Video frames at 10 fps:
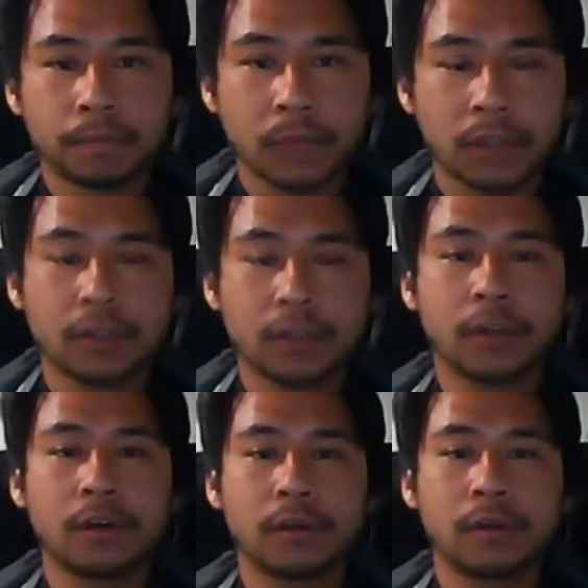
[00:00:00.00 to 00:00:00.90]

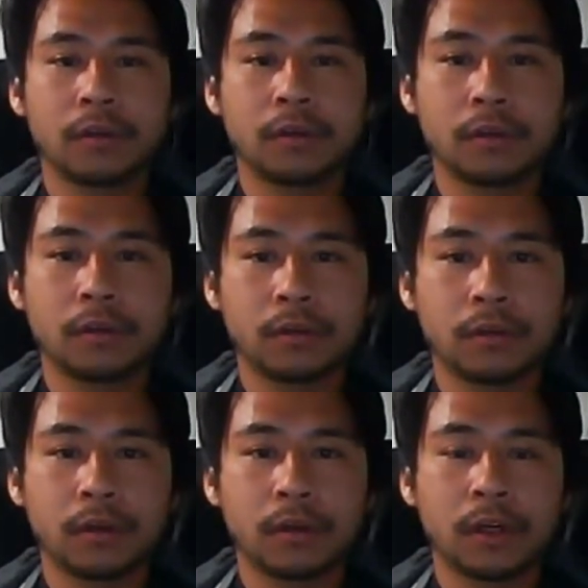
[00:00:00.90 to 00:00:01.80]
So
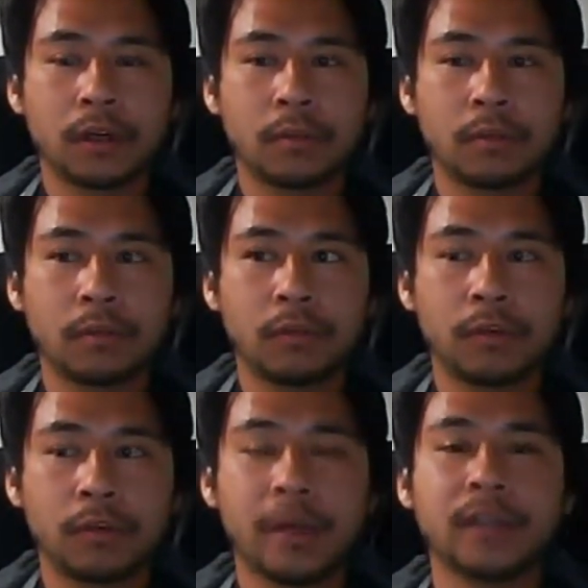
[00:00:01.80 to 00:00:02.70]

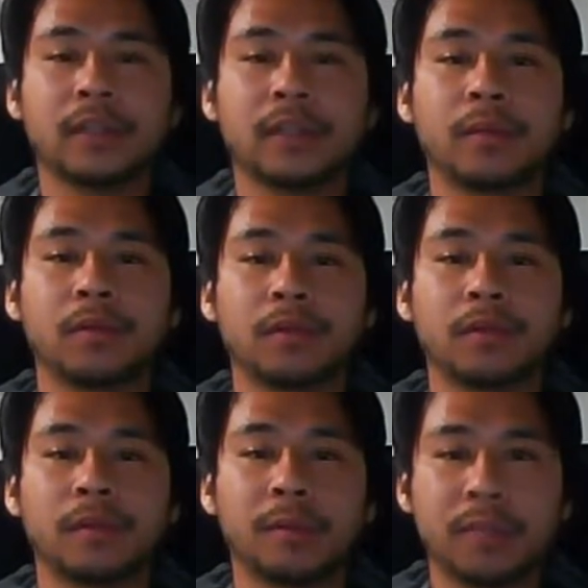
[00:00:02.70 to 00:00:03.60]
for my example,
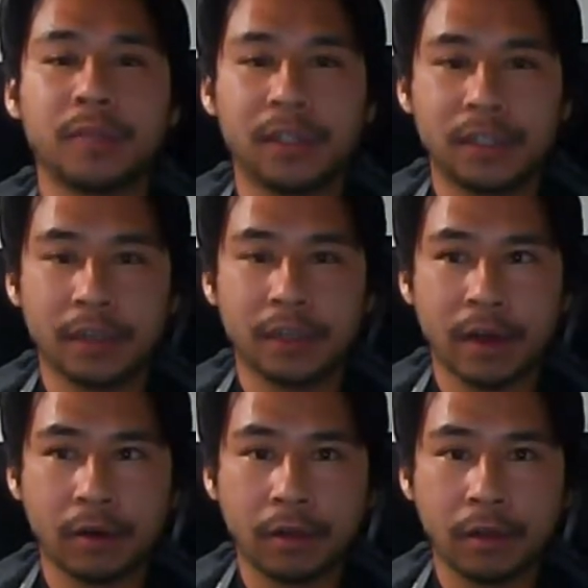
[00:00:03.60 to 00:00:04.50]
if I'm going to be teaching
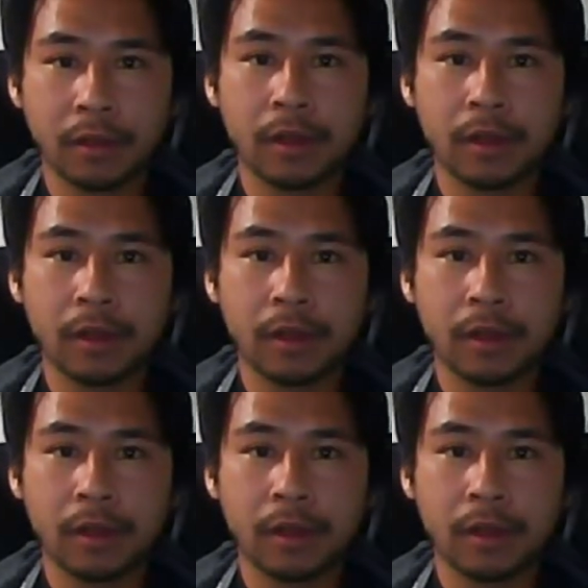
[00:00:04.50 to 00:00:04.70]
health,